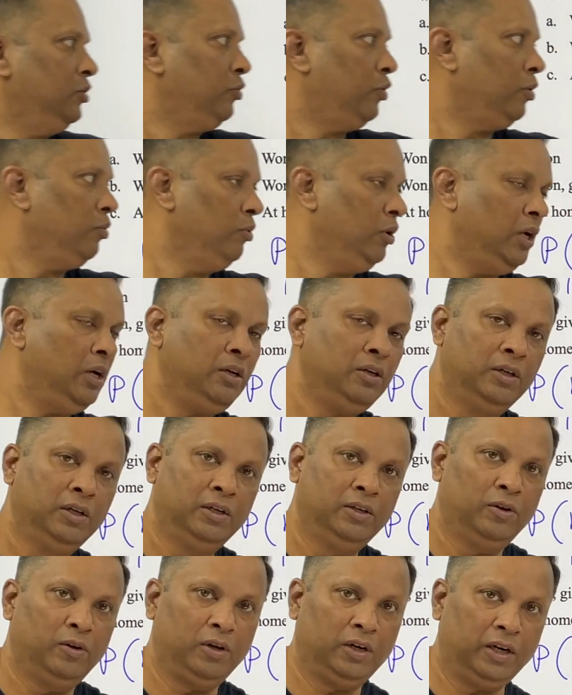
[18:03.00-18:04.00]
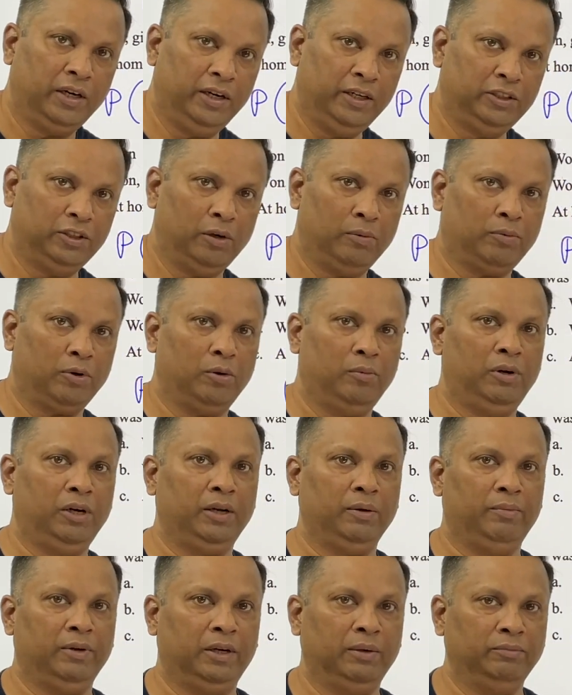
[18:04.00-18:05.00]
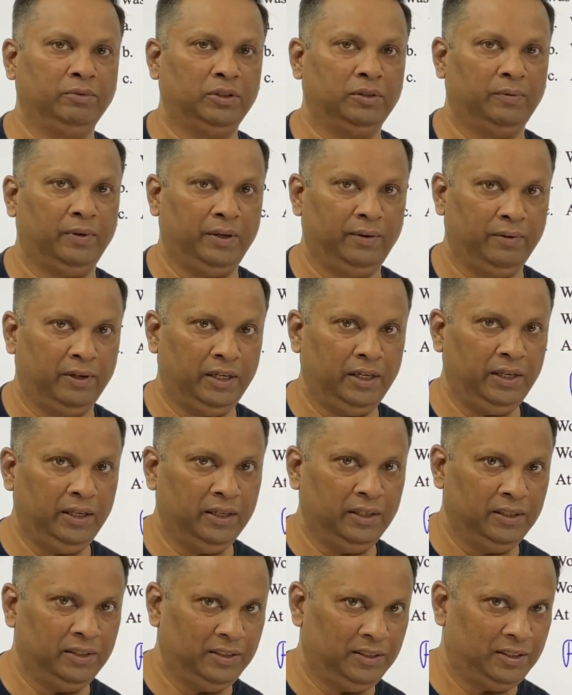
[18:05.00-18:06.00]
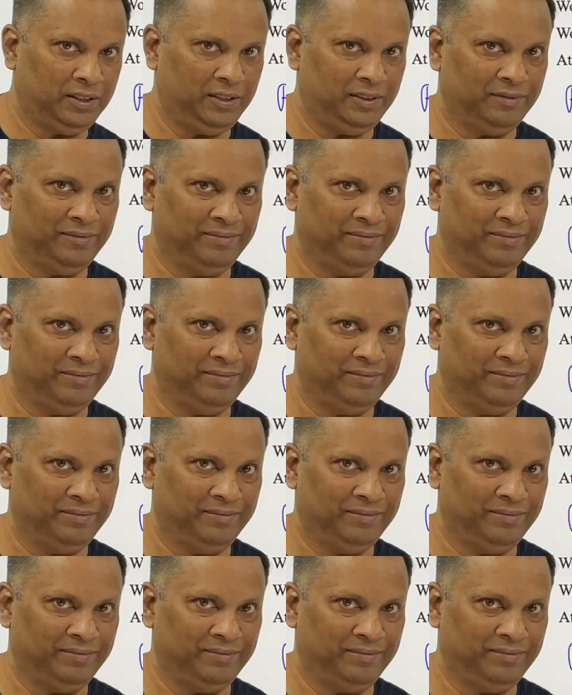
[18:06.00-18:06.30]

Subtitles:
formula, your conditional probability becomes very, very easy.